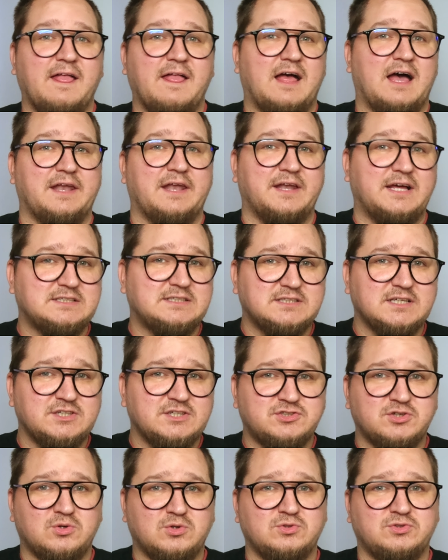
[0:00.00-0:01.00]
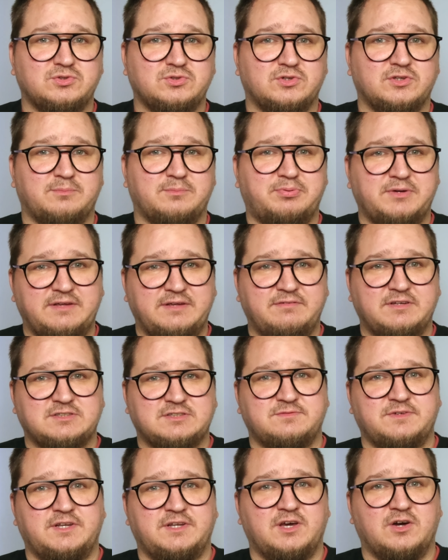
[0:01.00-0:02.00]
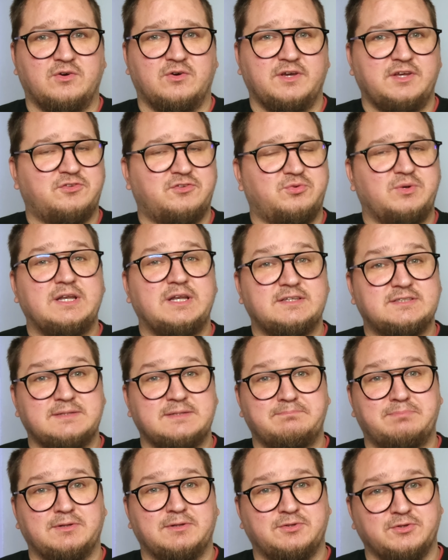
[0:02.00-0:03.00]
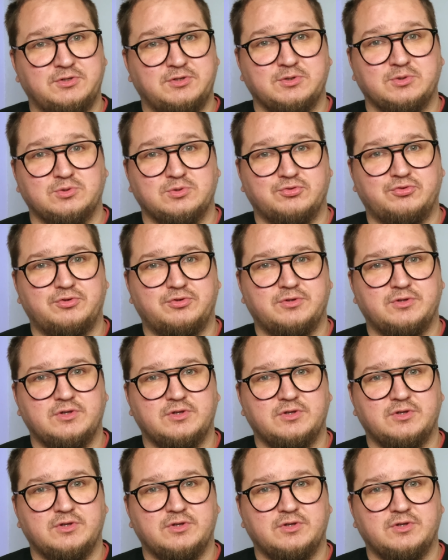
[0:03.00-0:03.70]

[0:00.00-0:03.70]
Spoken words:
And as I showed you on the previous video, it's really simple to use.